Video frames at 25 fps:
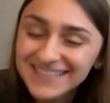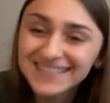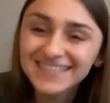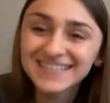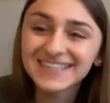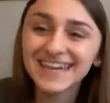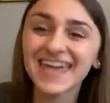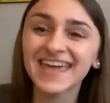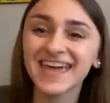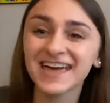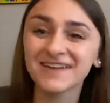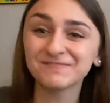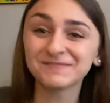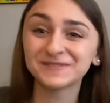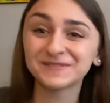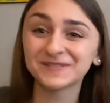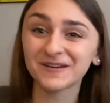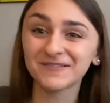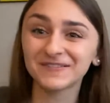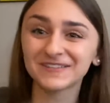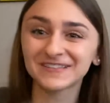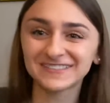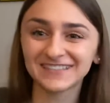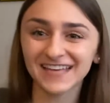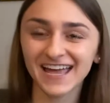Today, I'm
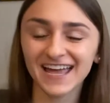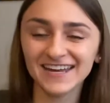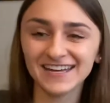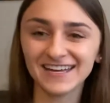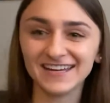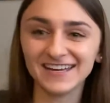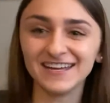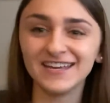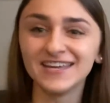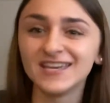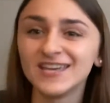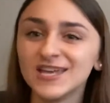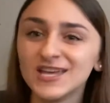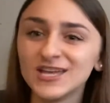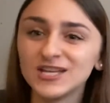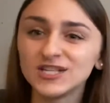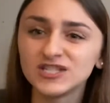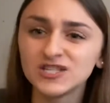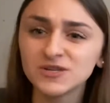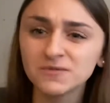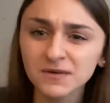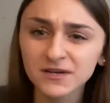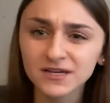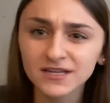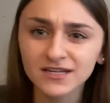so excited.
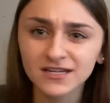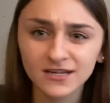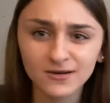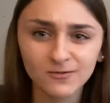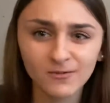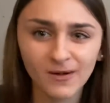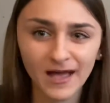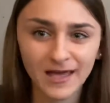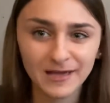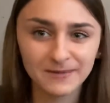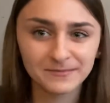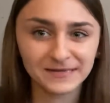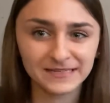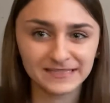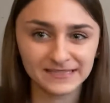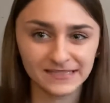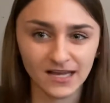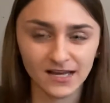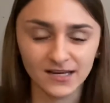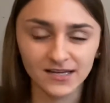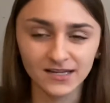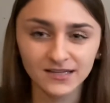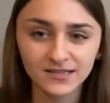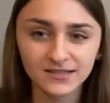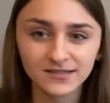Do you want to hear why I'm
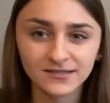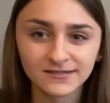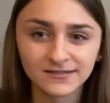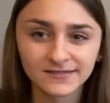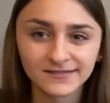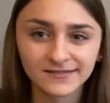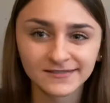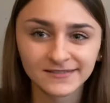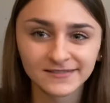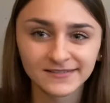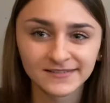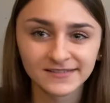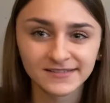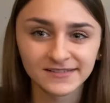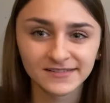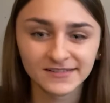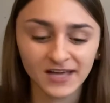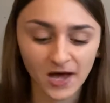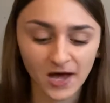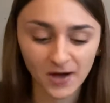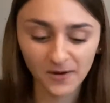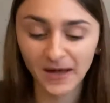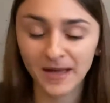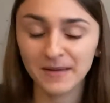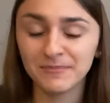excited?
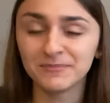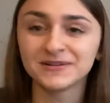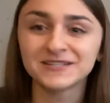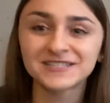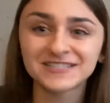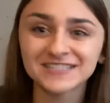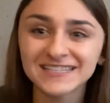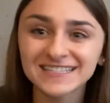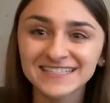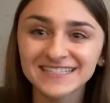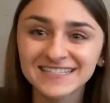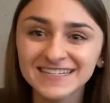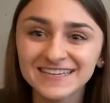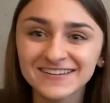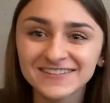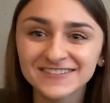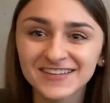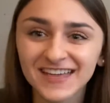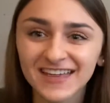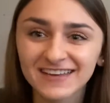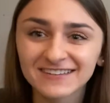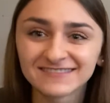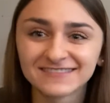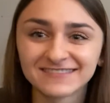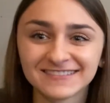Okay, put your listening ears
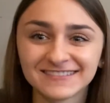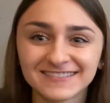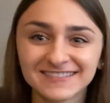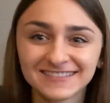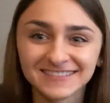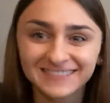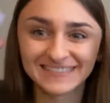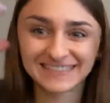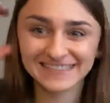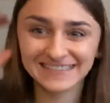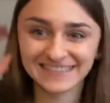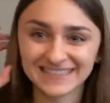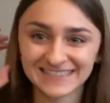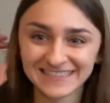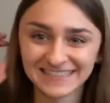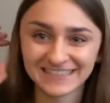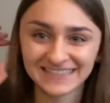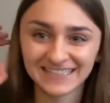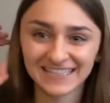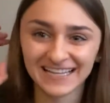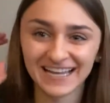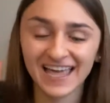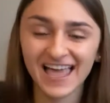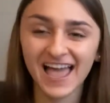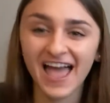on.
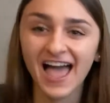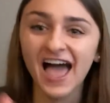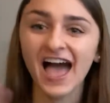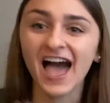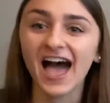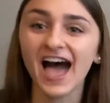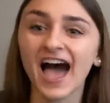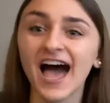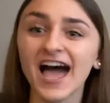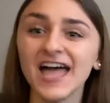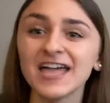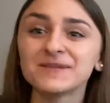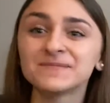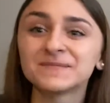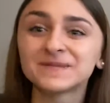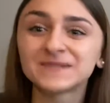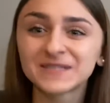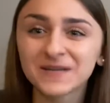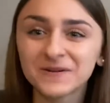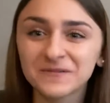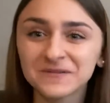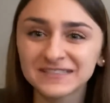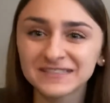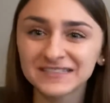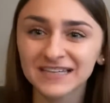I am
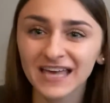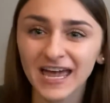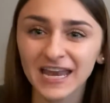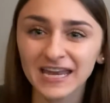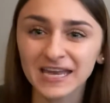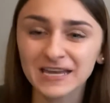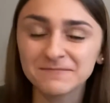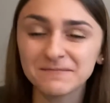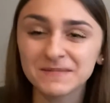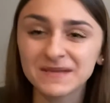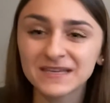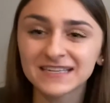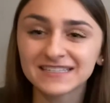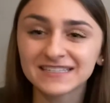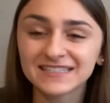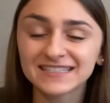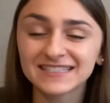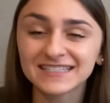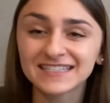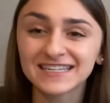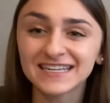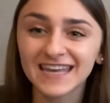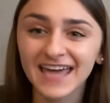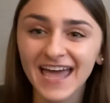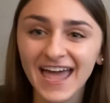so excited because
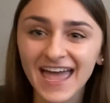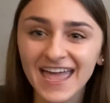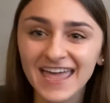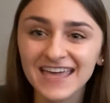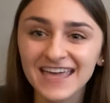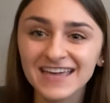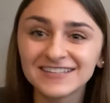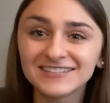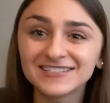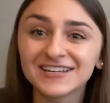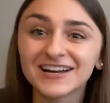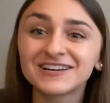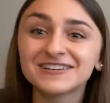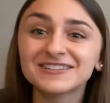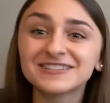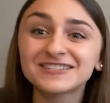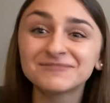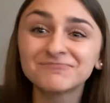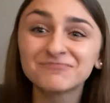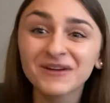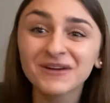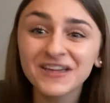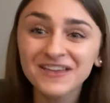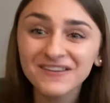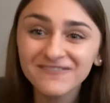today is our
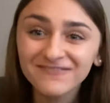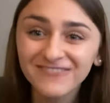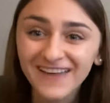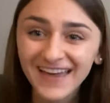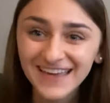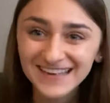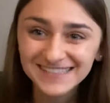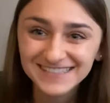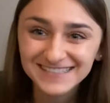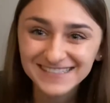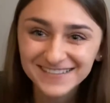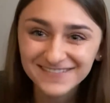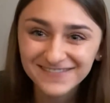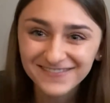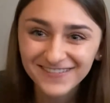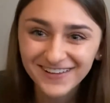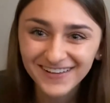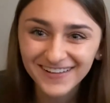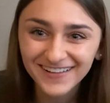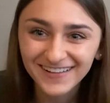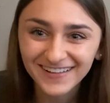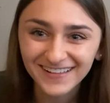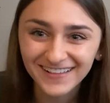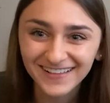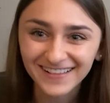spring
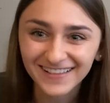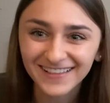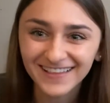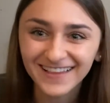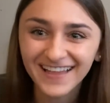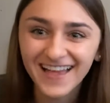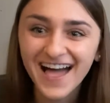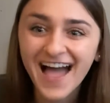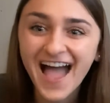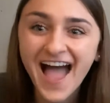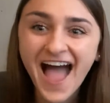festival.